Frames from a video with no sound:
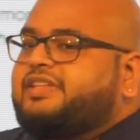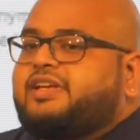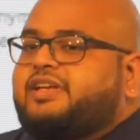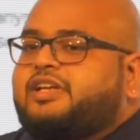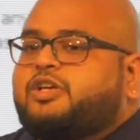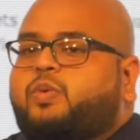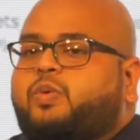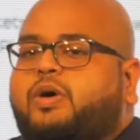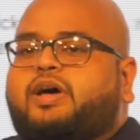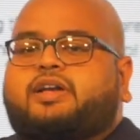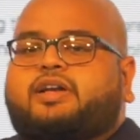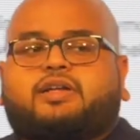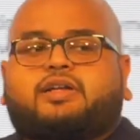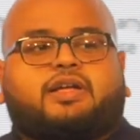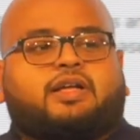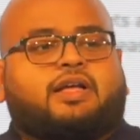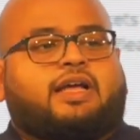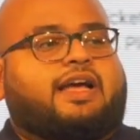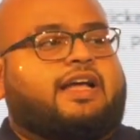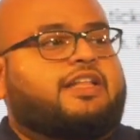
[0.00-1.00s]
require
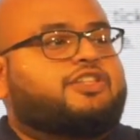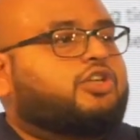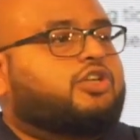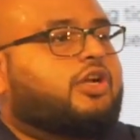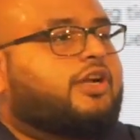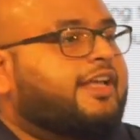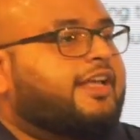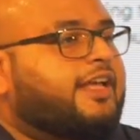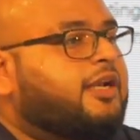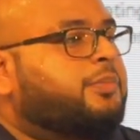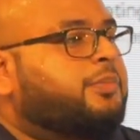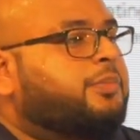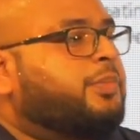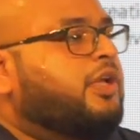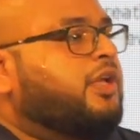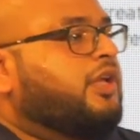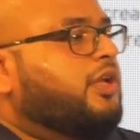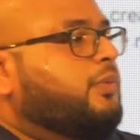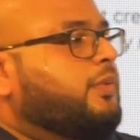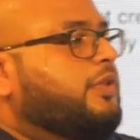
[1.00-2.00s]
hands-on help
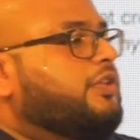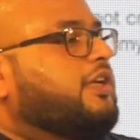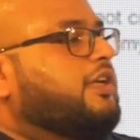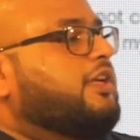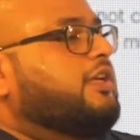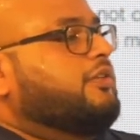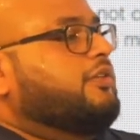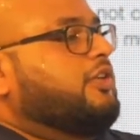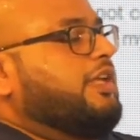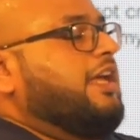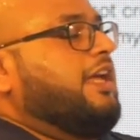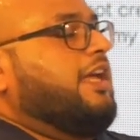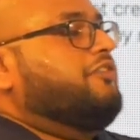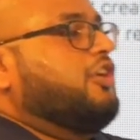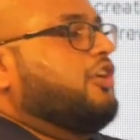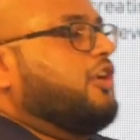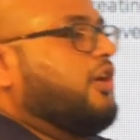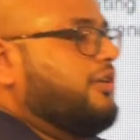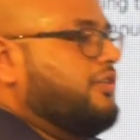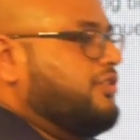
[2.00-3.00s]
when they are having a
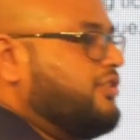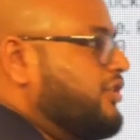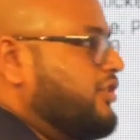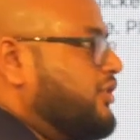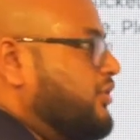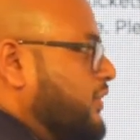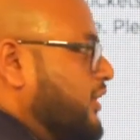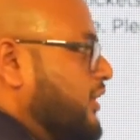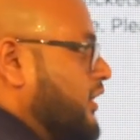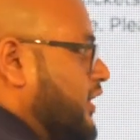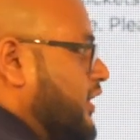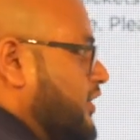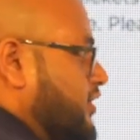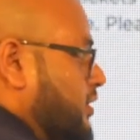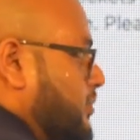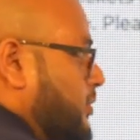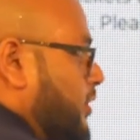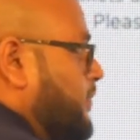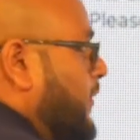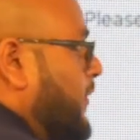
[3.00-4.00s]
conversation with the
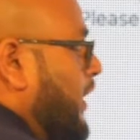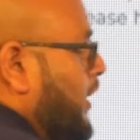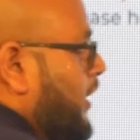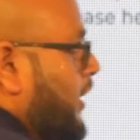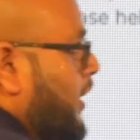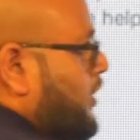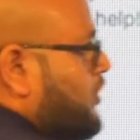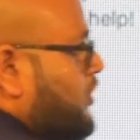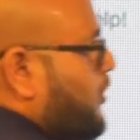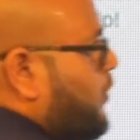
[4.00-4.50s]
customer. So